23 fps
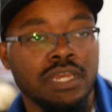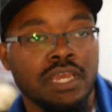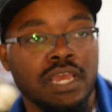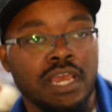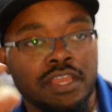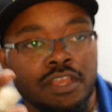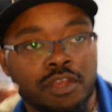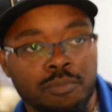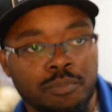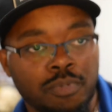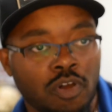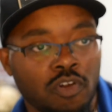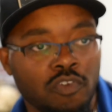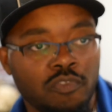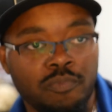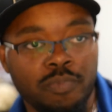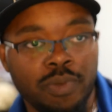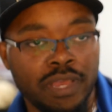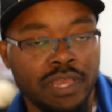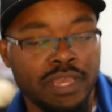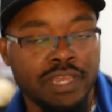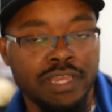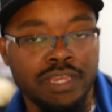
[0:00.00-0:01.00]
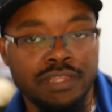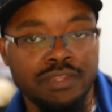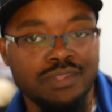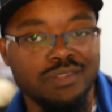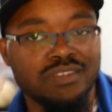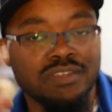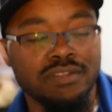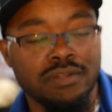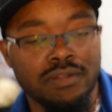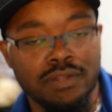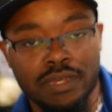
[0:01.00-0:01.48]
and you're both paying,
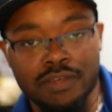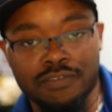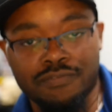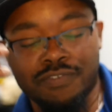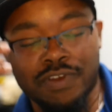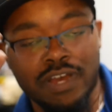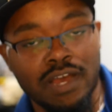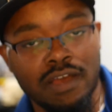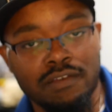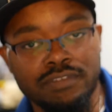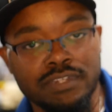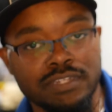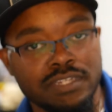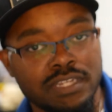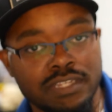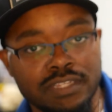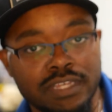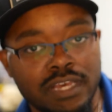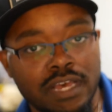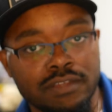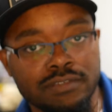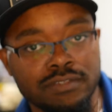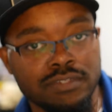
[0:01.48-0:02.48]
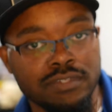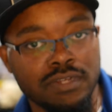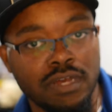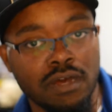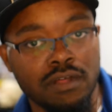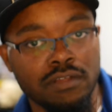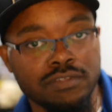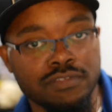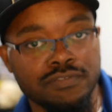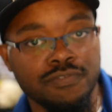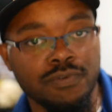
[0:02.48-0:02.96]
like $5,000 to
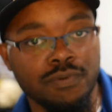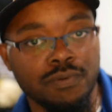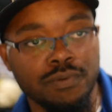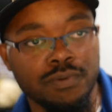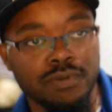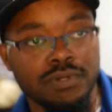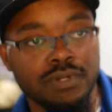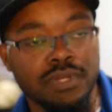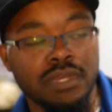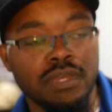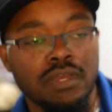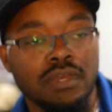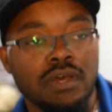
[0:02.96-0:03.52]
$10,000 for it.